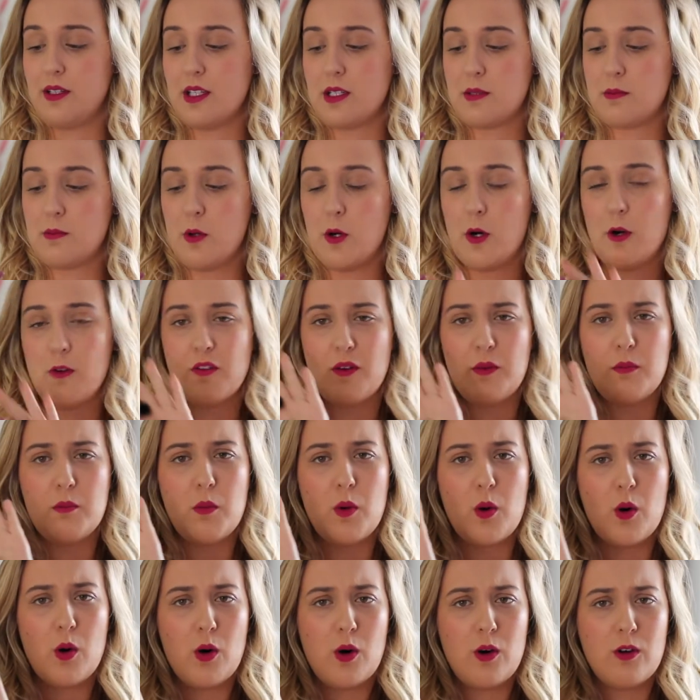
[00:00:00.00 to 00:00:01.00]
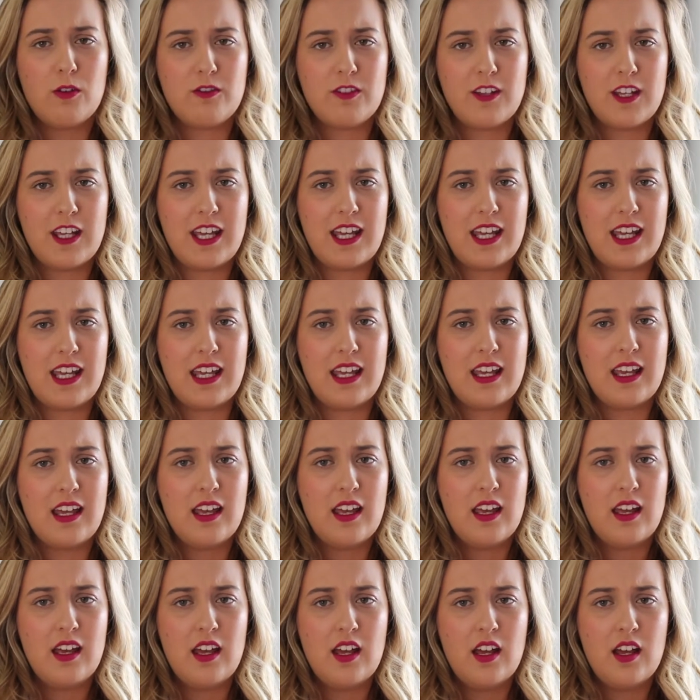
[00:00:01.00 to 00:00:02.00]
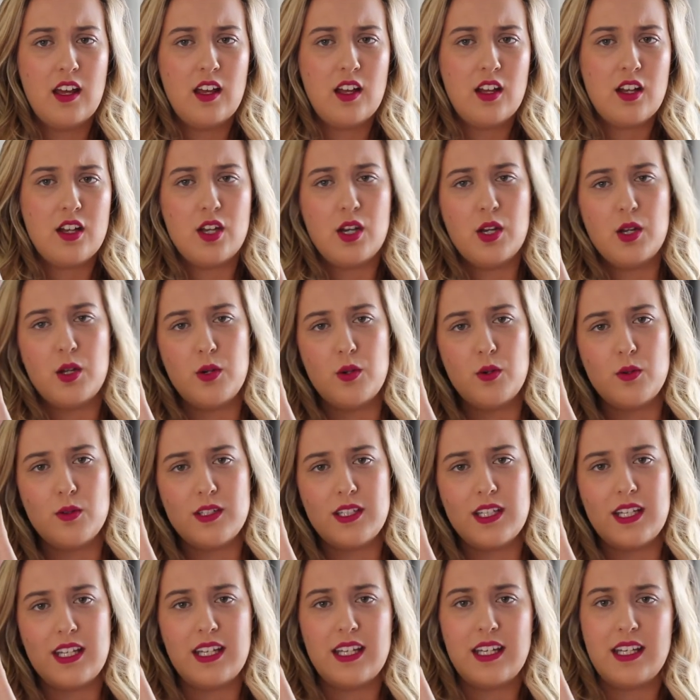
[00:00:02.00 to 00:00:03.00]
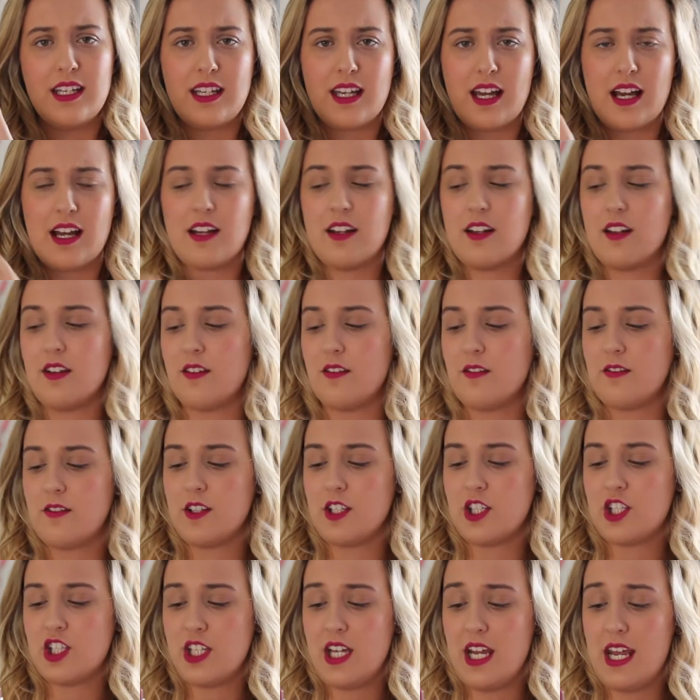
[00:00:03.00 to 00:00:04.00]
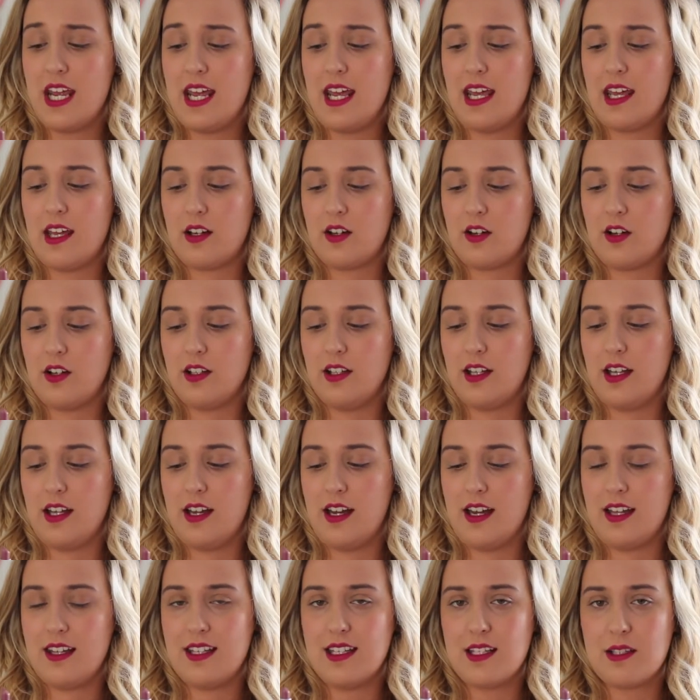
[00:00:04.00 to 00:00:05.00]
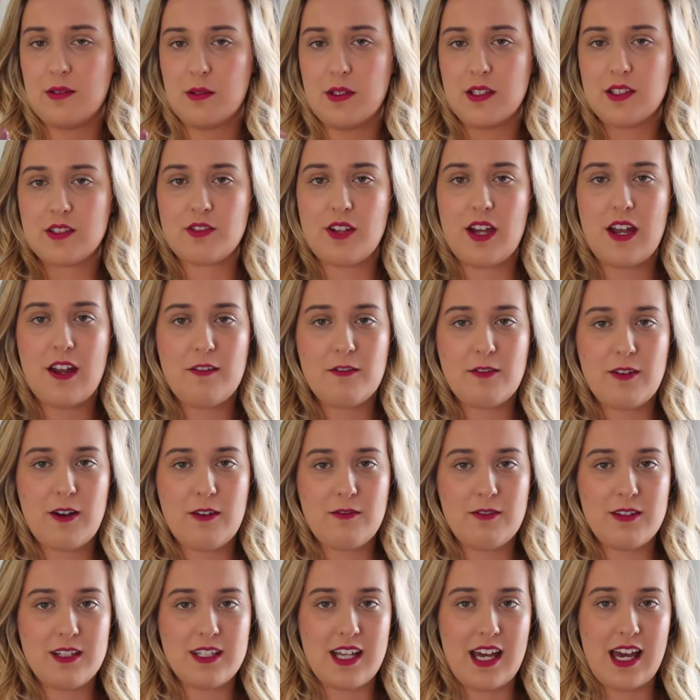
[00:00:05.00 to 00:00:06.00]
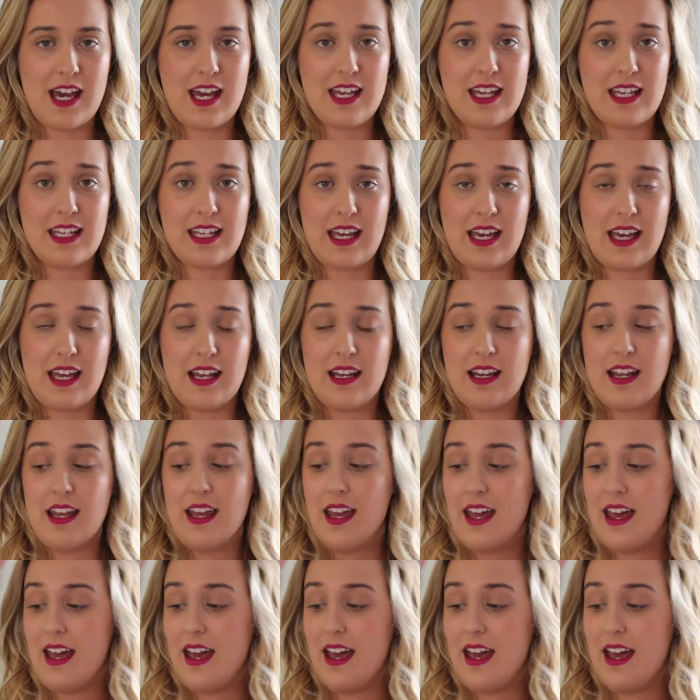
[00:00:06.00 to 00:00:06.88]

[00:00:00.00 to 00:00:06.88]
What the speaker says: It's more of a mauvey, nudey kind of sheer colour, and this one's great for every day again,